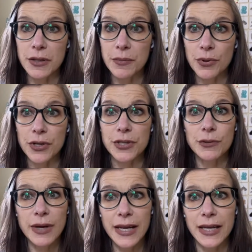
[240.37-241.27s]
important
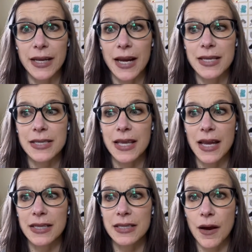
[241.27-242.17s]
to recognize
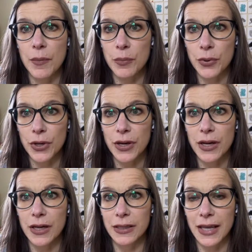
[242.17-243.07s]
that a
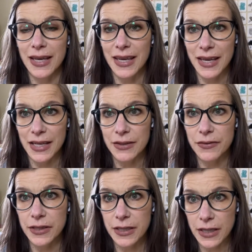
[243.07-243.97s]
book like Anne
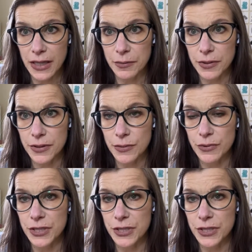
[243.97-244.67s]
of Green Gables,